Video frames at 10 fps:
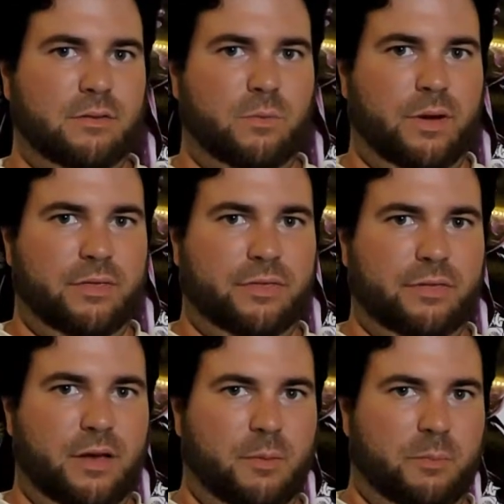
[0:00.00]
with
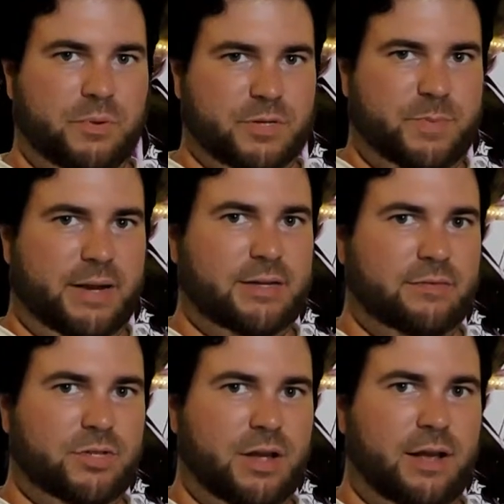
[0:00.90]
a perspective
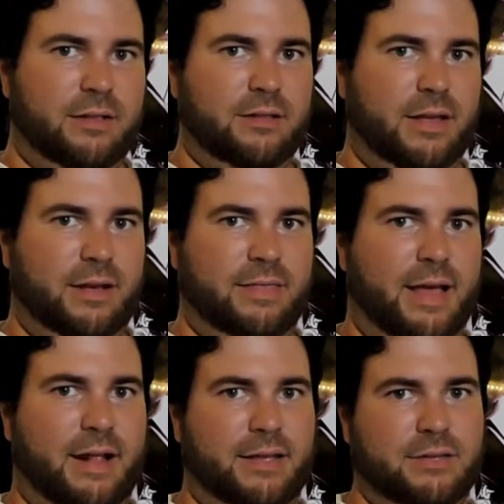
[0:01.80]
shot like
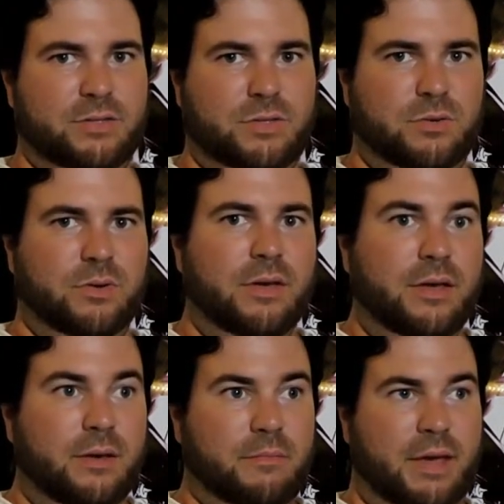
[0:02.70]
that, is to
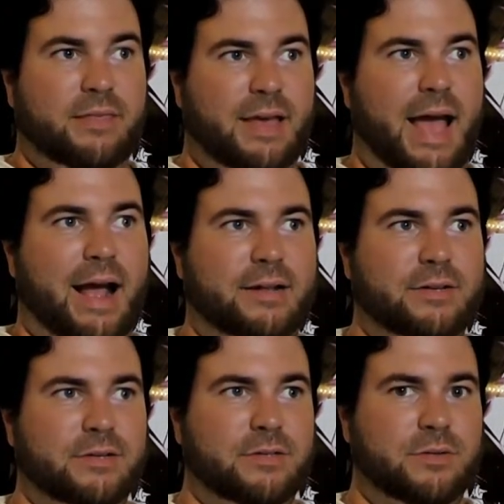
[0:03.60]
make the
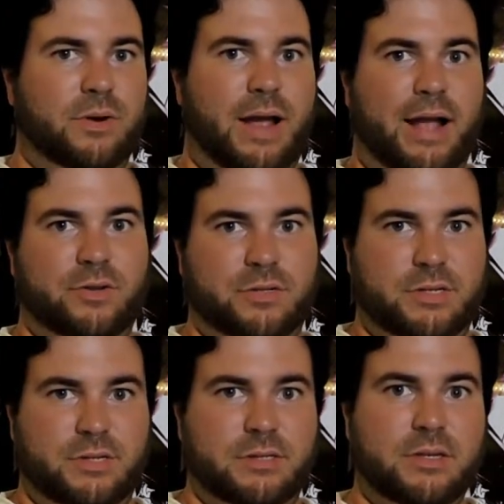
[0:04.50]
actors or
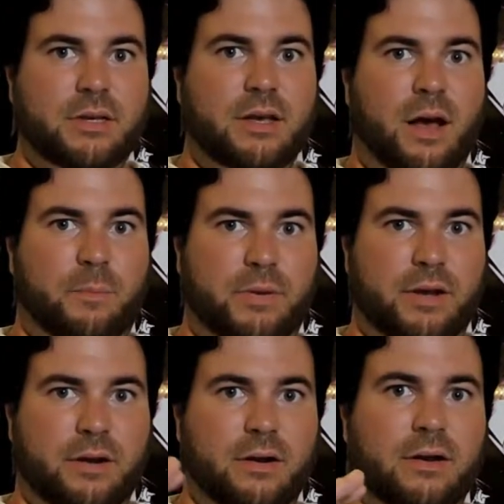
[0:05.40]
actresses
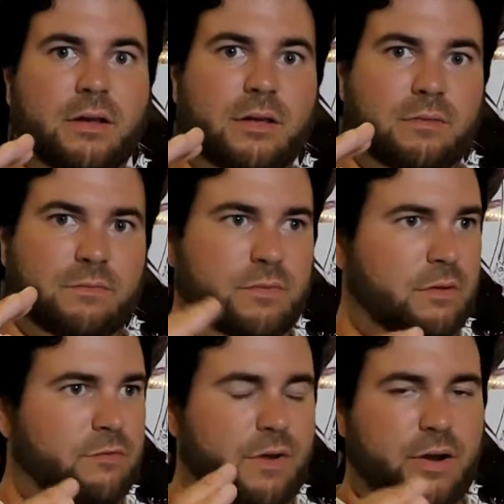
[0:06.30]
appear
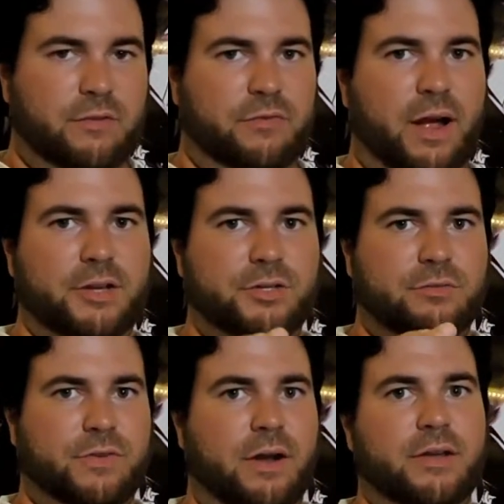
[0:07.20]
very fragile,
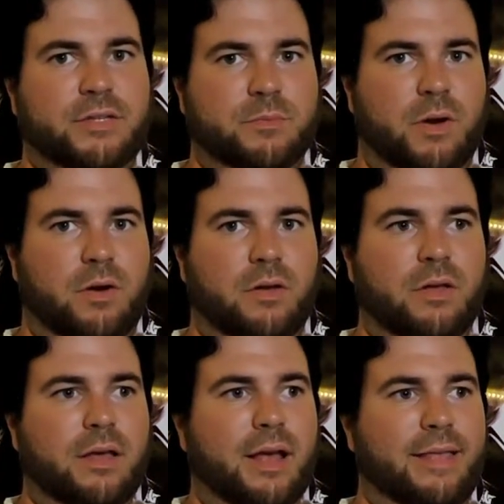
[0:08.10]
very small.
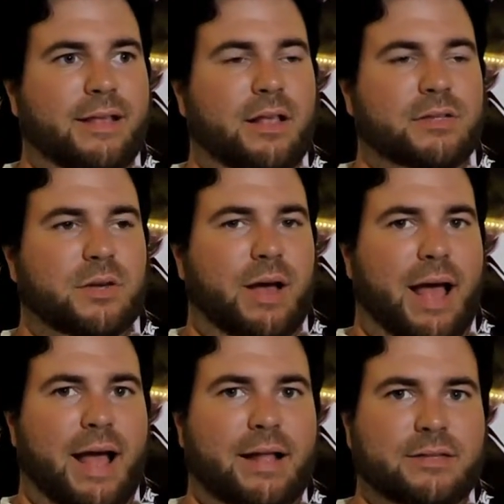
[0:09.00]
And that also
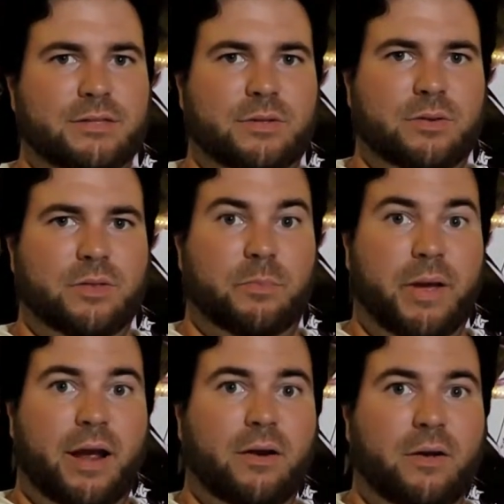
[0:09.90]
adds to the
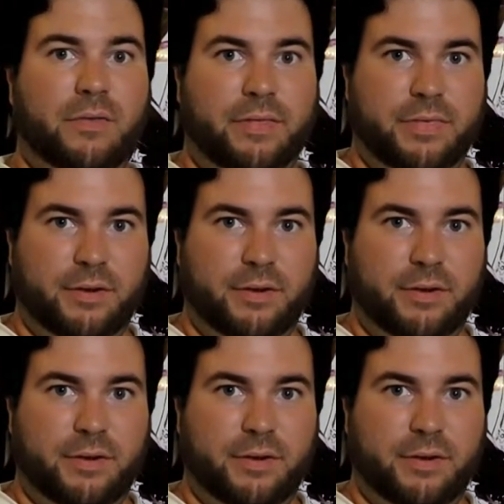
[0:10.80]
peril that they're